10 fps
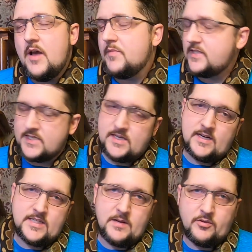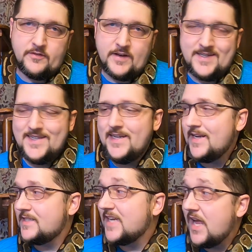This is an example of a
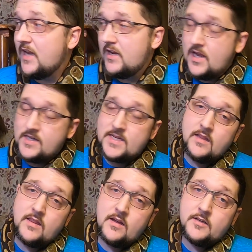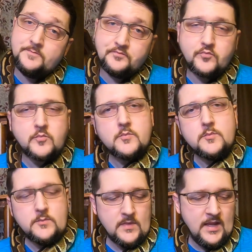TSK exanthic,
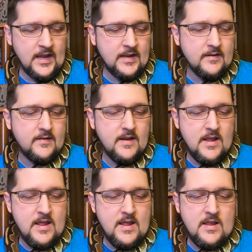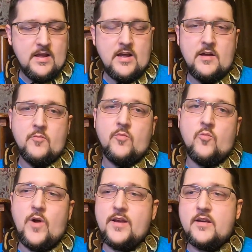and
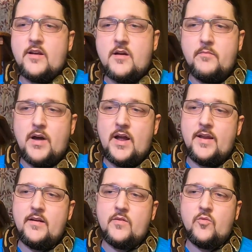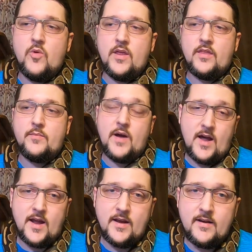when combined with
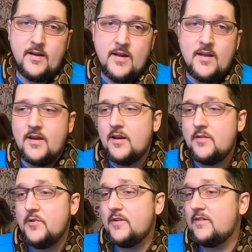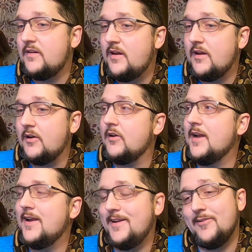pied, you can see
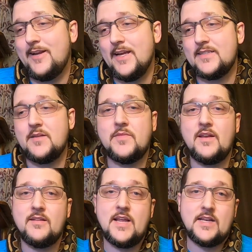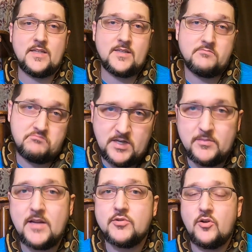here, you'll get something that's
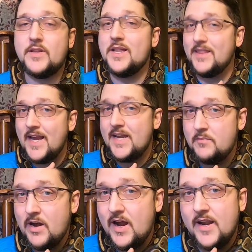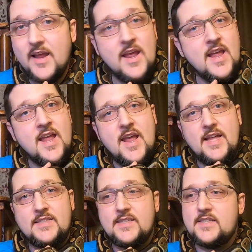sometimes called a lightning pied.
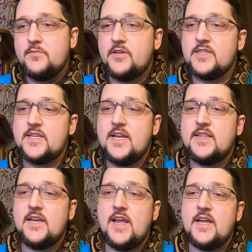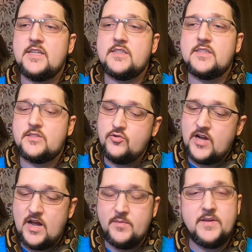And it's just simply a snake that has two
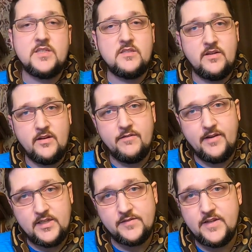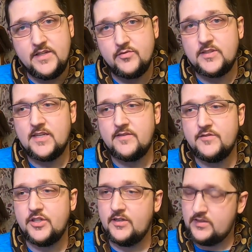copies of each of these
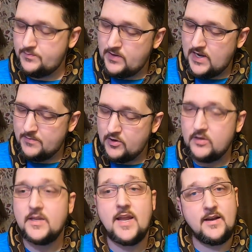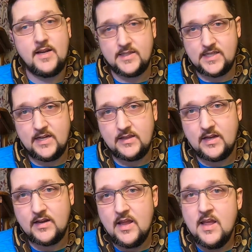recessive genes, piebald and
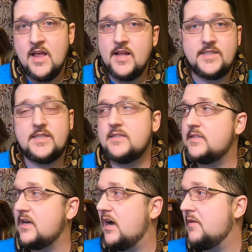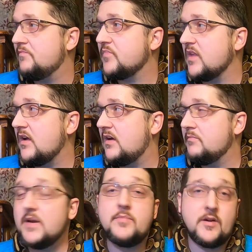exanthic. This is
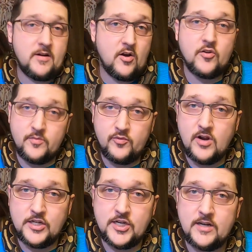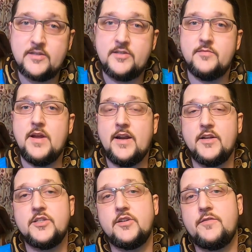a bit of a harder project to
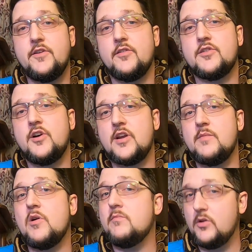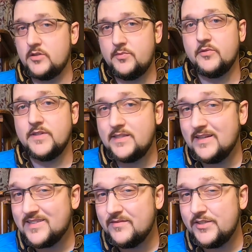manage if you're talking about multiple
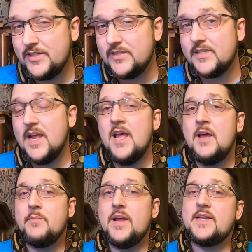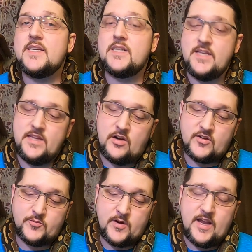recessive genes. Basically, the
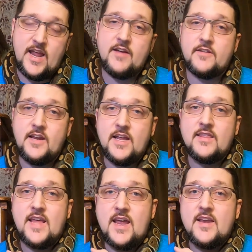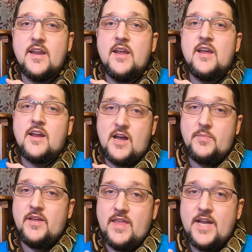offspring have to get that
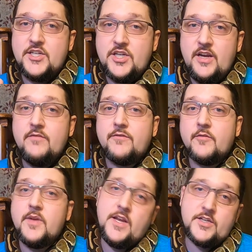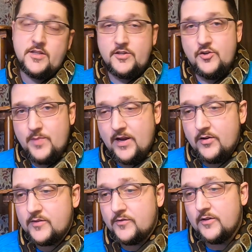copy of that gene from each of the two
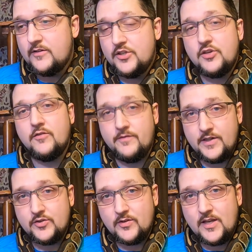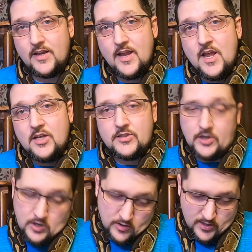parents for it to show visually.
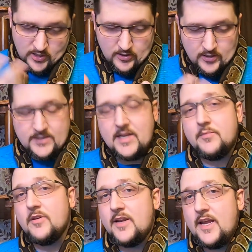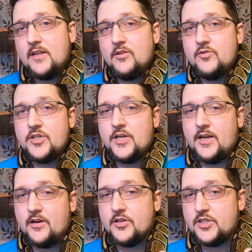So, good example again, Luxa
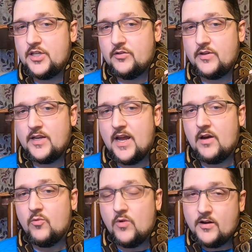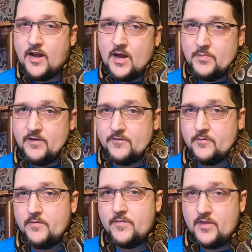here, she only got one copy
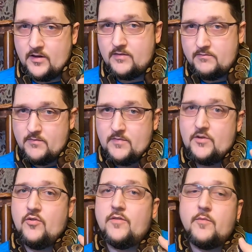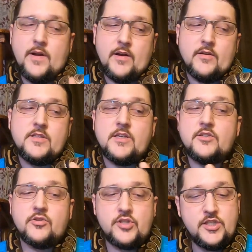from the two of her parents,
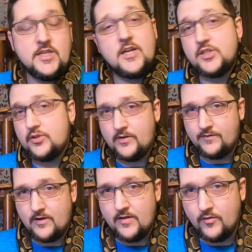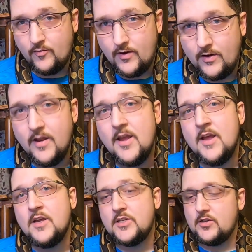and so she's not showing for either one.
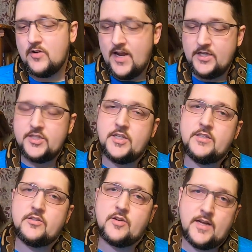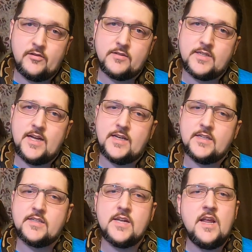So het genes are heterozygous,